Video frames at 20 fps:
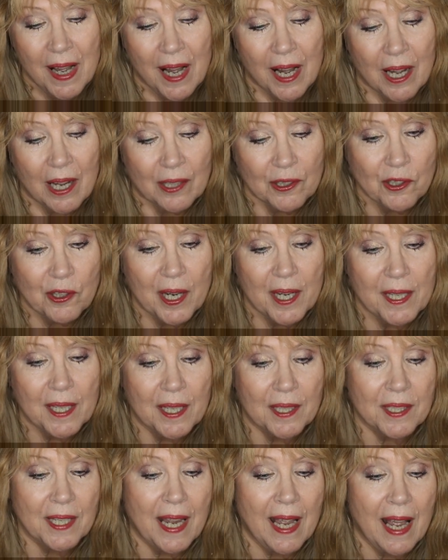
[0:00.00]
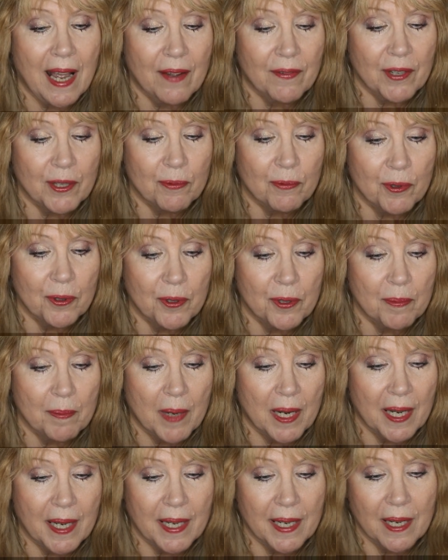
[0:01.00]
I'll try not to have it ruin
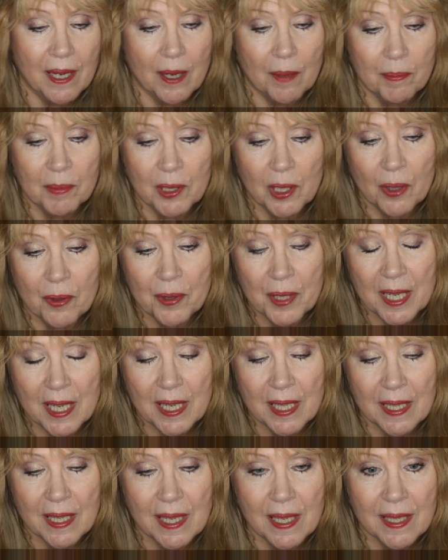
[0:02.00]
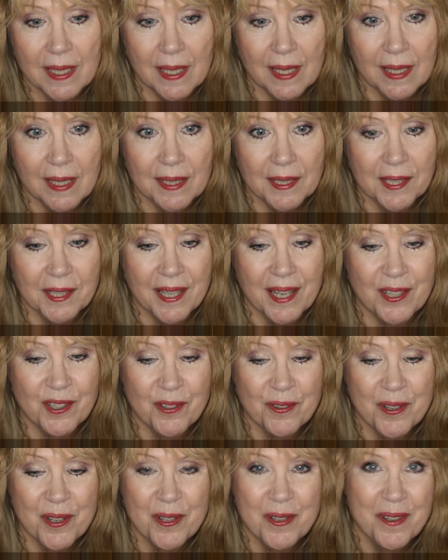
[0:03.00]
my uploading
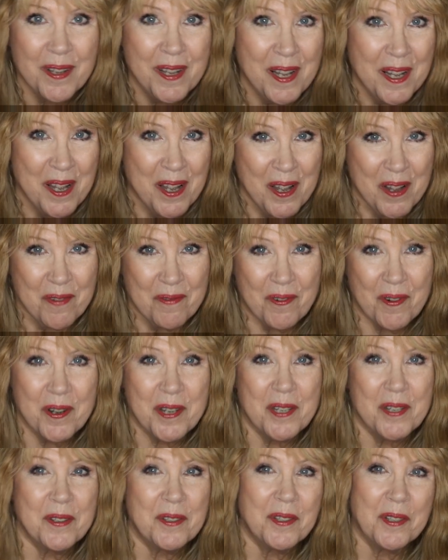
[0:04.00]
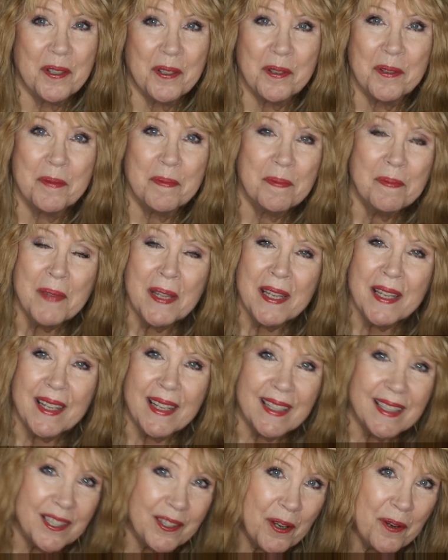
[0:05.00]
schedule for YouTube.
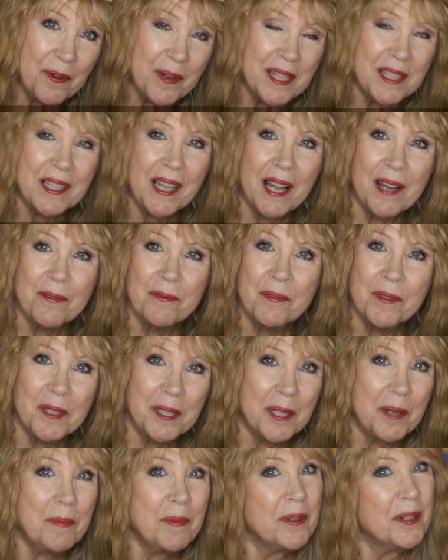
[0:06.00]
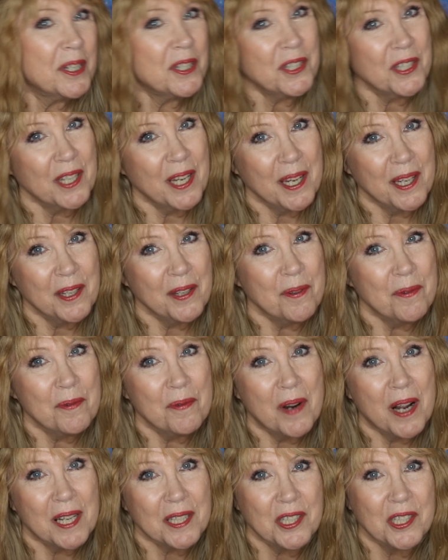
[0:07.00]
As always, I really appreciate you
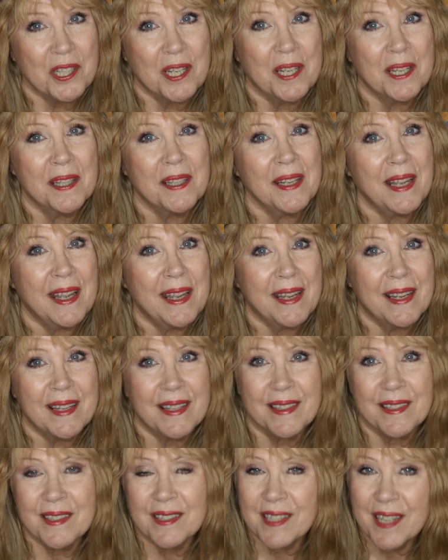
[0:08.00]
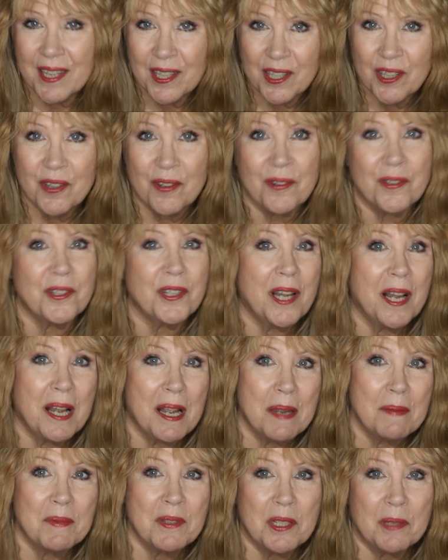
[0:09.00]
watching and taking your
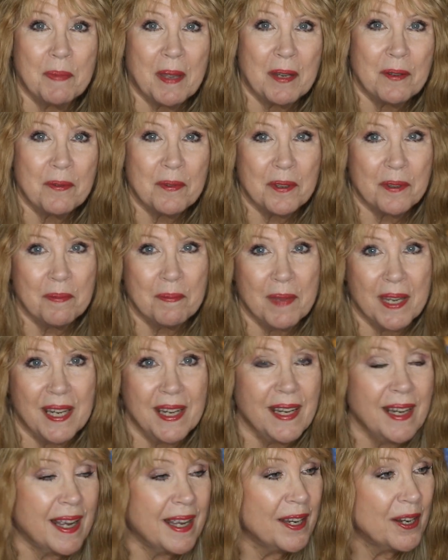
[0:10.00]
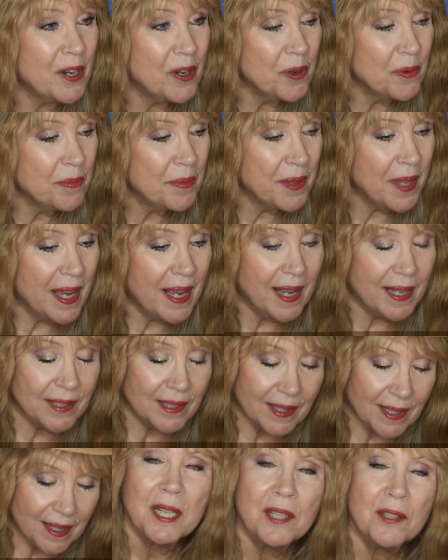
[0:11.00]
time to spend with me. I hope that
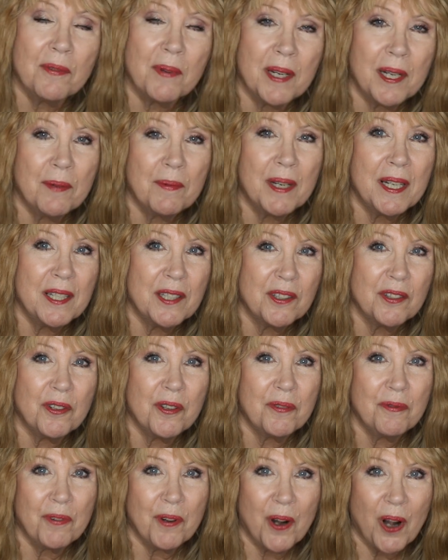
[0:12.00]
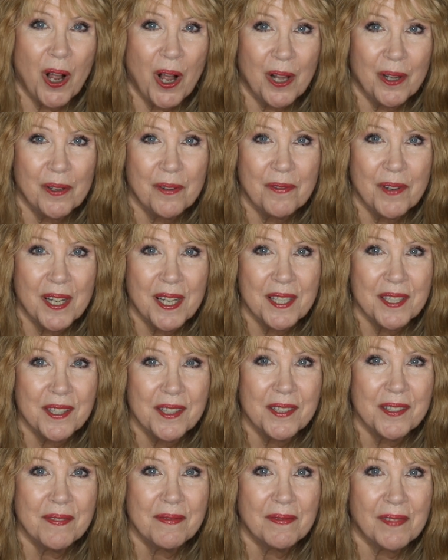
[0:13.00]
2021 is good for all of
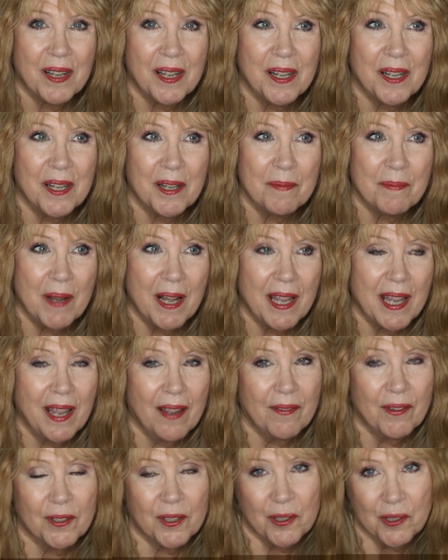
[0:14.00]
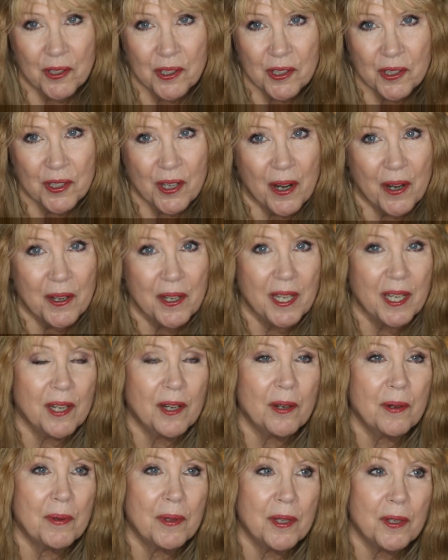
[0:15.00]
us. I have a good start
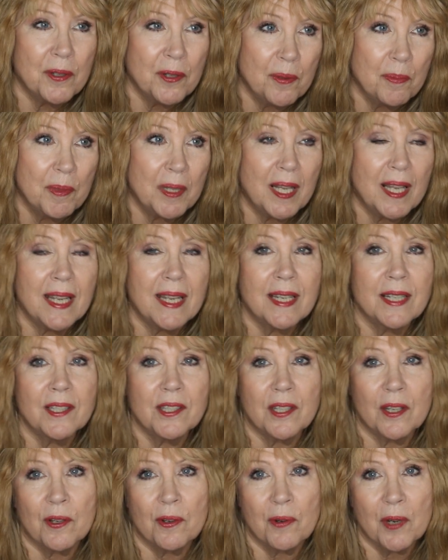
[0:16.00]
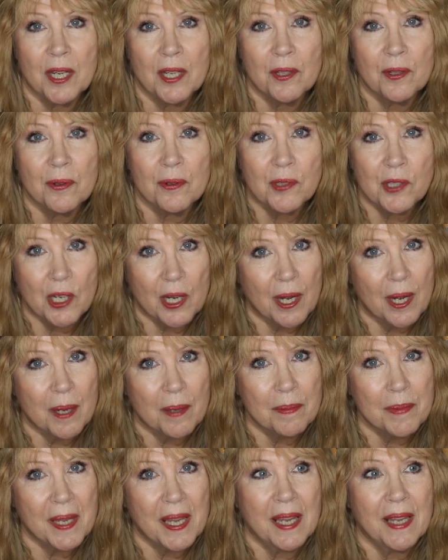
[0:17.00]
here with a new place, a great new
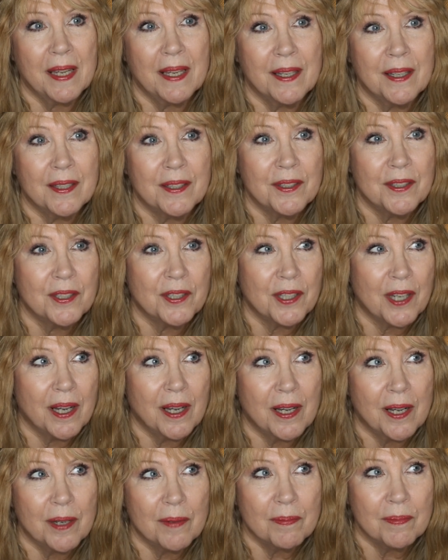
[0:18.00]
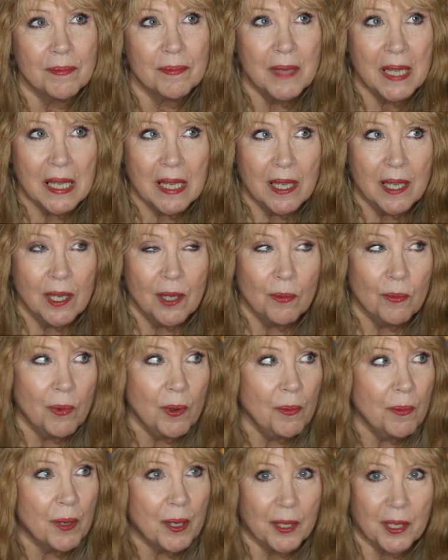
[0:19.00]
job, and
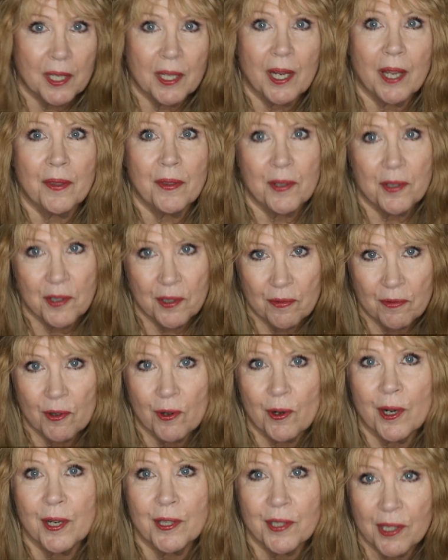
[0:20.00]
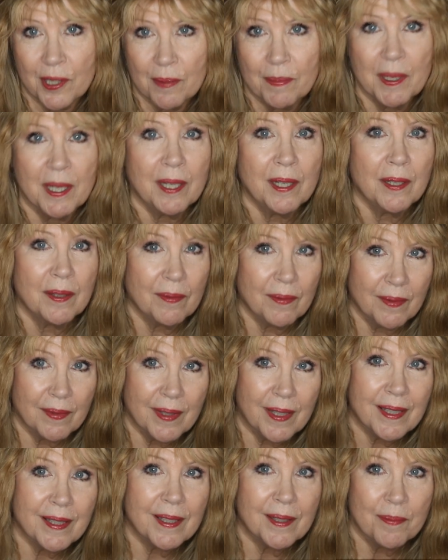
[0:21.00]
we're working on the divorce. I mean,
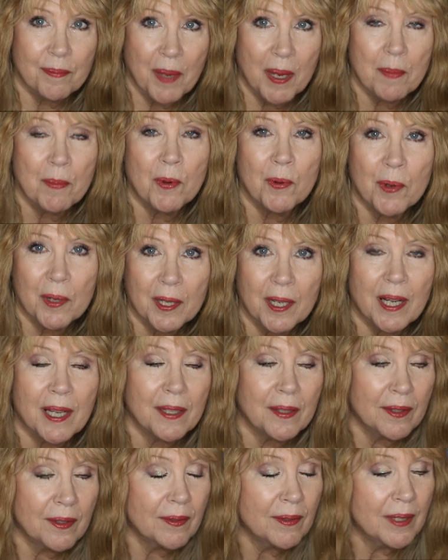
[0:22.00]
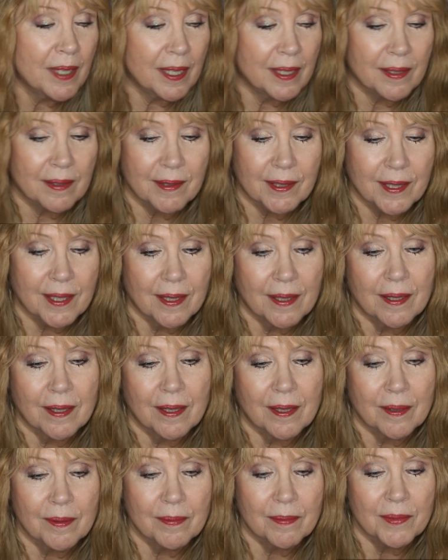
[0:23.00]
paperwork got
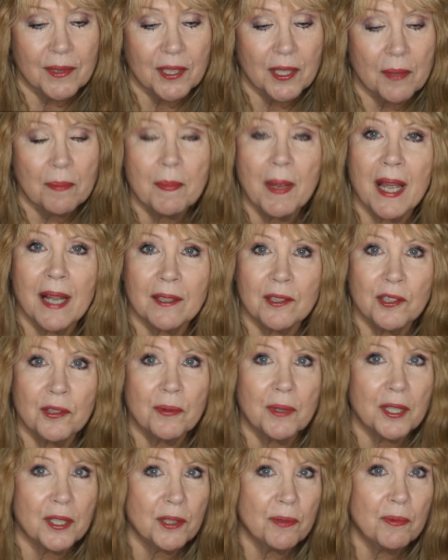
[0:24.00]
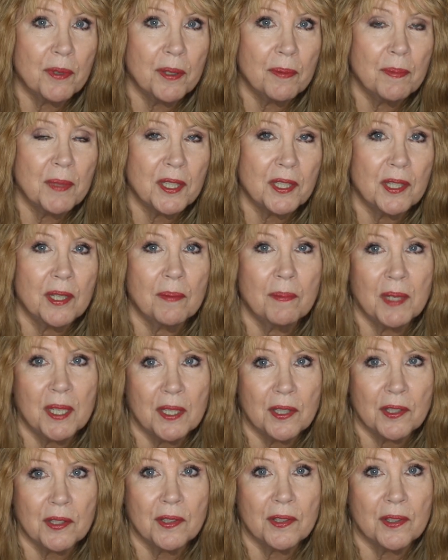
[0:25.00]
sent back to us with missing
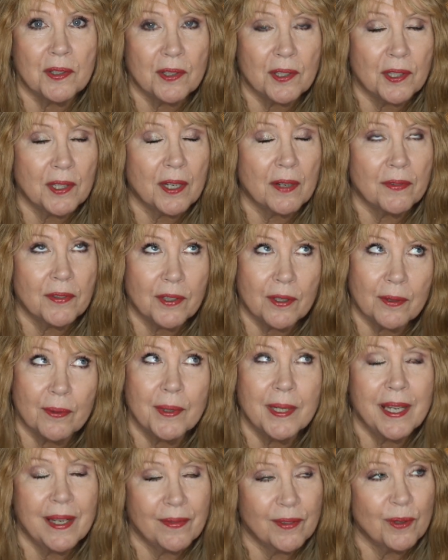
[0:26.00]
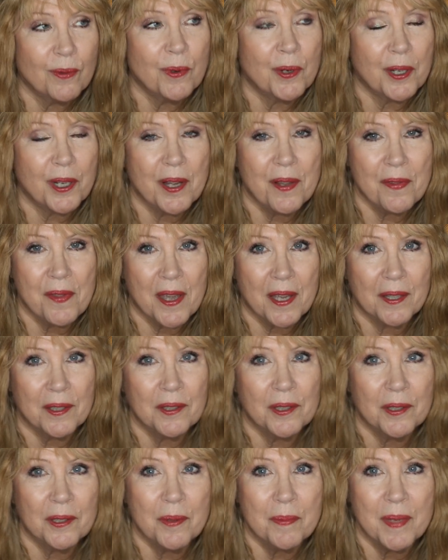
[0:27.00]
pieces and stuff, so we have to work on that
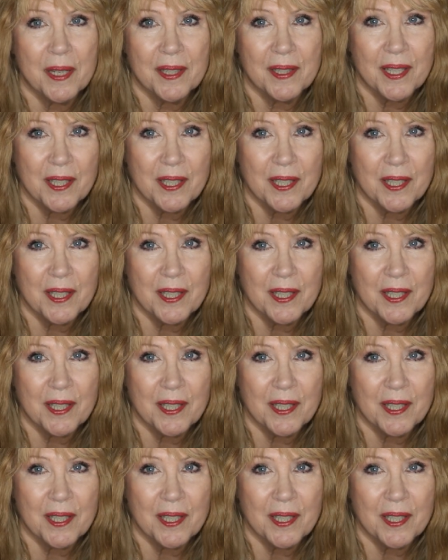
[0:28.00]
a little bit.